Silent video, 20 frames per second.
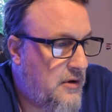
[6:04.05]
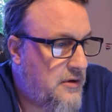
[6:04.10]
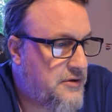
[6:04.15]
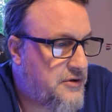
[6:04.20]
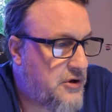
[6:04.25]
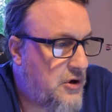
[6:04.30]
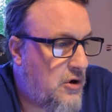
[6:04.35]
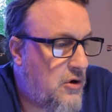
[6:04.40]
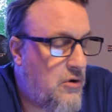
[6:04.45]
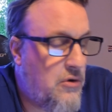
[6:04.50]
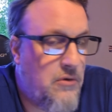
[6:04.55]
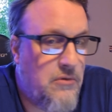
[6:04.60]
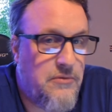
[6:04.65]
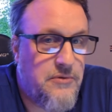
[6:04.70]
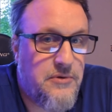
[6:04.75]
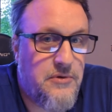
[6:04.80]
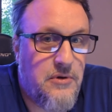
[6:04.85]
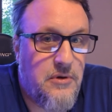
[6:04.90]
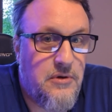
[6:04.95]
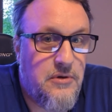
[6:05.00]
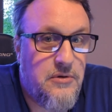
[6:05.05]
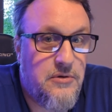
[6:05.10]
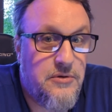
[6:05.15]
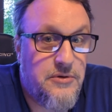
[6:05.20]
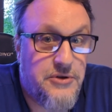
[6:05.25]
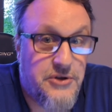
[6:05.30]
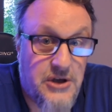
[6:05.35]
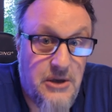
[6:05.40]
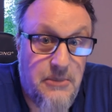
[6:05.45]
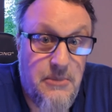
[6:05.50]
So
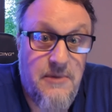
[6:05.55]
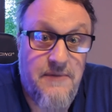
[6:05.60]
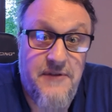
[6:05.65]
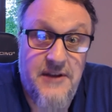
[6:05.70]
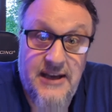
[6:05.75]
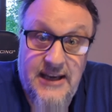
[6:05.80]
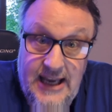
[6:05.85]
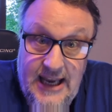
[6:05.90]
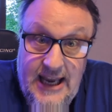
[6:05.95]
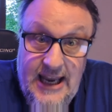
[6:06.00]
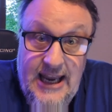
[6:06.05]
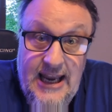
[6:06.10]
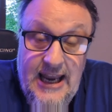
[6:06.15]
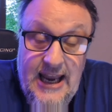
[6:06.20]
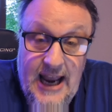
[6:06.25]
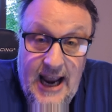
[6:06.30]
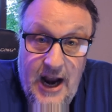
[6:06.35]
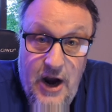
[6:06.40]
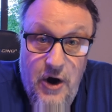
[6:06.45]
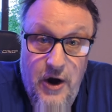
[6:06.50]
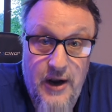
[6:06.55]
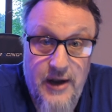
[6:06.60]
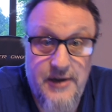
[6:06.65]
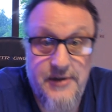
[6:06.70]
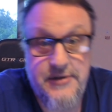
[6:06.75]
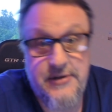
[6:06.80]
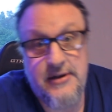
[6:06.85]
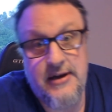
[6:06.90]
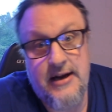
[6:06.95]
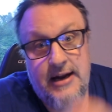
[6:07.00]
some of the key
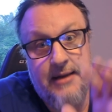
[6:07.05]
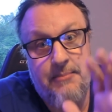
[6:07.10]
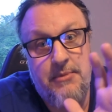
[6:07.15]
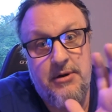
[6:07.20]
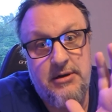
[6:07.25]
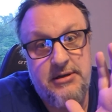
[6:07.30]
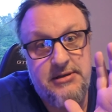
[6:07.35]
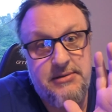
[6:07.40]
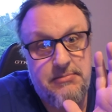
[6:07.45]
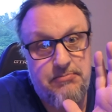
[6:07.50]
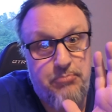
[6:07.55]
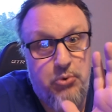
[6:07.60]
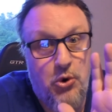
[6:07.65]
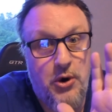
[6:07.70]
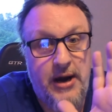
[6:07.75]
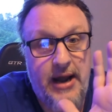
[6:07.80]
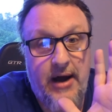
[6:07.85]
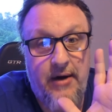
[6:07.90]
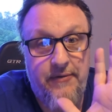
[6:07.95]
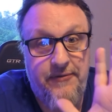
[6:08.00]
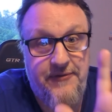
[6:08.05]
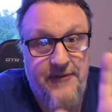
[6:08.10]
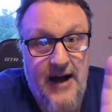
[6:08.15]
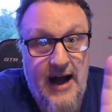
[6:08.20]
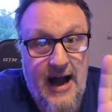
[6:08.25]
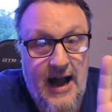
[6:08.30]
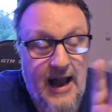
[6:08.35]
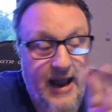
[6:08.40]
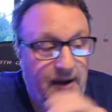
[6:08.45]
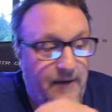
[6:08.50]
areas, and I'm going to point out
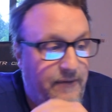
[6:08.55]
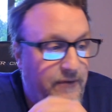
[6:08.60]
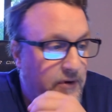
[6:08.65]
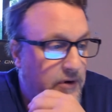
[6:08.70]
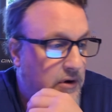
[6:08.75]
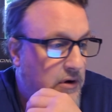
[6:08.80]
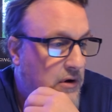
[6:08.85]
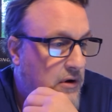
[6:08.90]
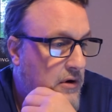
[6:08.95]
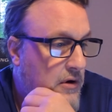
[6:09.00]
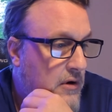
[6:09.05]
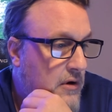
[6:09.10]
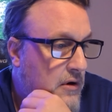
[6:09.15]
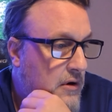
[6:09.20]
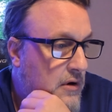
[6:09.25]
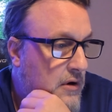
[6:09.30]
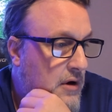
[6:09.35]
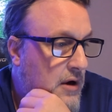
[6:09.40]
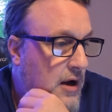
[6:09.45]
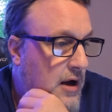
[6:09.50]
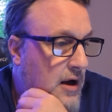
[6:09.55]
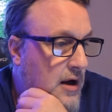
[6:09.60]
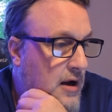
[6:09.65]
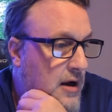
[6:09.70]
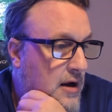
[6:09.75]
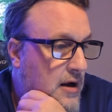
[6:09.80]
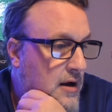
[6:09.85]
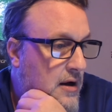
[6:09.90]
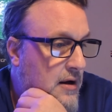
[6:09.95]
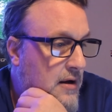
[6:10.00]

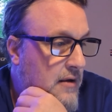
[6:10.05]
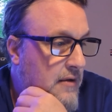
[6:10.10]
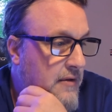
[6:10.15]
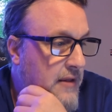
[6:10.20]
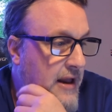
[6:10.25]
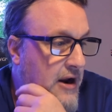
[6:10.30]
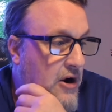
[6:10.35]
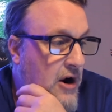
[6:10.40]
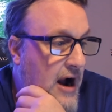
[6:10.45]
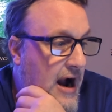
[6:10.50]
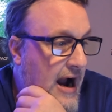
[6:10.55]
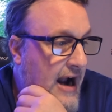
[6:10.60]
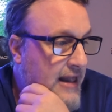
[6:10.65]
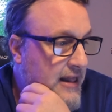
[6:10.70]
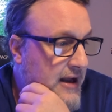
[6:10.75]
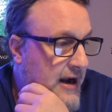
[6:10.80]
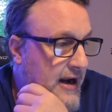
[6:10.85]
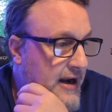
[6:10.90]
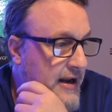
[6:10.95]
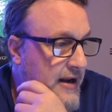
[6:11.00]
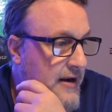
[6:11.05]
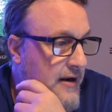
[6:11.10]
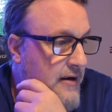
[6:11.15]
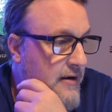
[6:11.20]
5 that are highlighted.